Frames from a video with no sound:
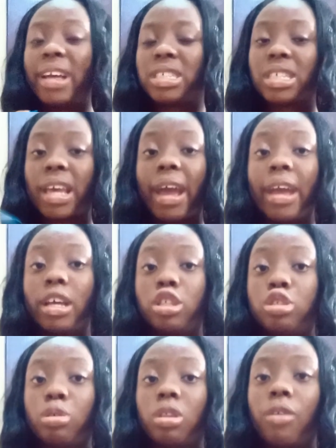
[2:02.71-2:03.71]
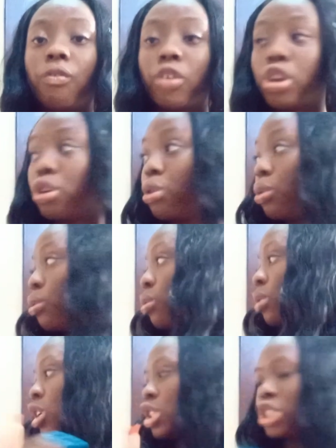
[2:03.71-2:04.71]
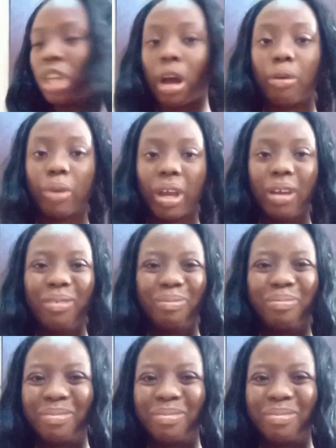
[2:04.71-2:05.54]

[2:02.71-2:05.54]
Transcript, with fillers: let's get into the video, shall we?